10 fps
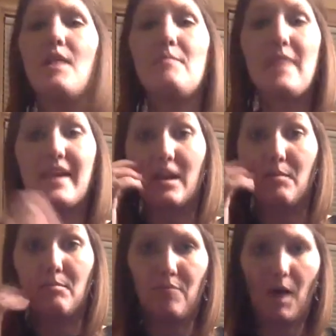and make it
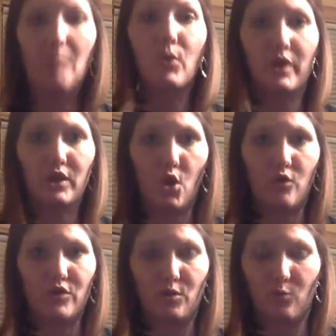a boil
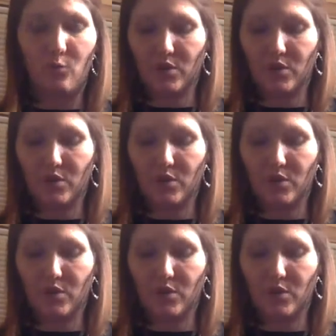over no more.